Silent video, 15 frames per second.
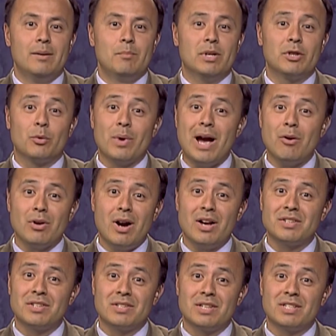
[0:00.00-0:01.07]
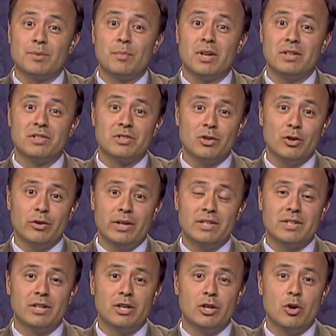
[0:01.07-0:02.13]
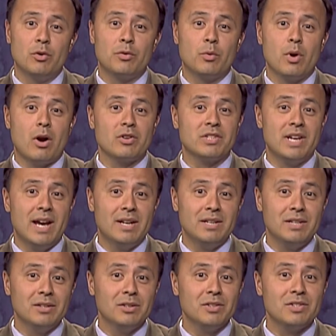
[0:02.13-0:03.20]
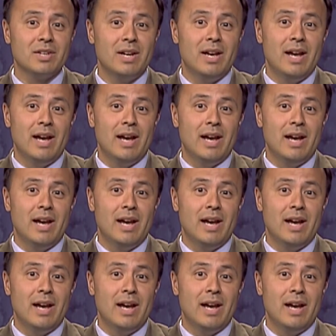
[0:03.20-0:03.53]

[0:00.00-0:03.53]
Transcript: But the route causes us some concern. It's going to go through our sandhills